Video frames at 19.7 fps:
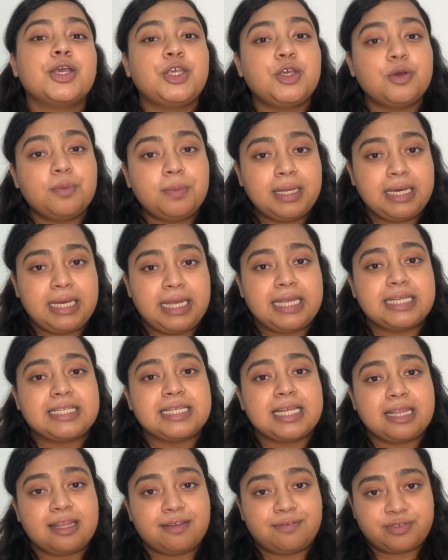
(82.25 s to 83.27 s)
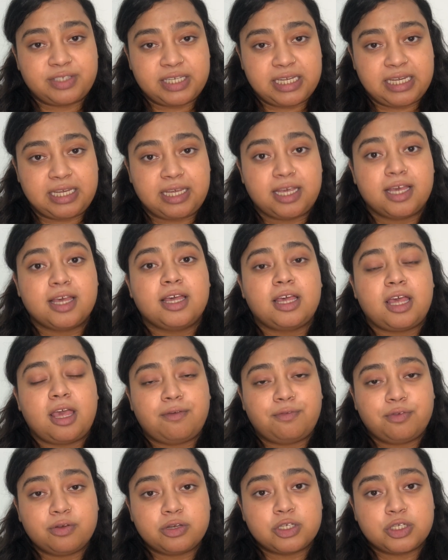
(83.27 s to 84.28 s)
You may need LFT
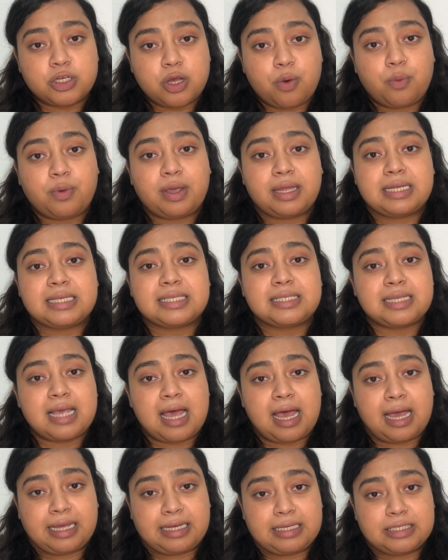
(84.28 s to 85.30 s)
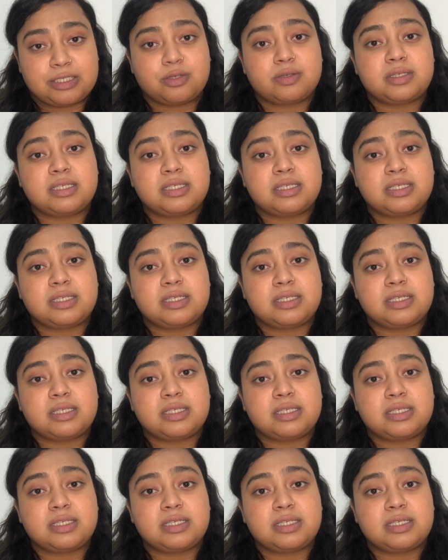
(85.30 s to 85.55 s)
if you show any signs